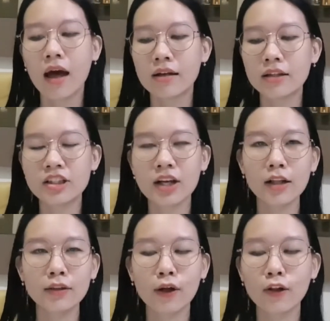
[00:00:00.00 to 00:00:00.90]
The
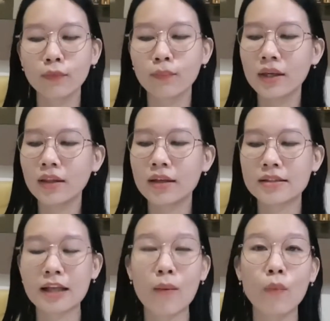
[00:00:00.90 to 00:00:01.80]
child told me
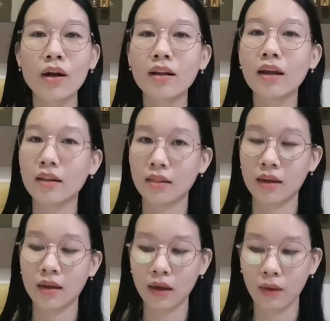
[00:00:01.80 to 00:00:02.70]
that someone hit
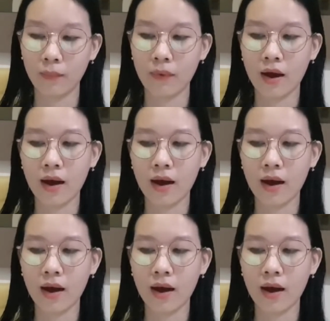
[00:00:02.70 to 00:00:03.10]
him.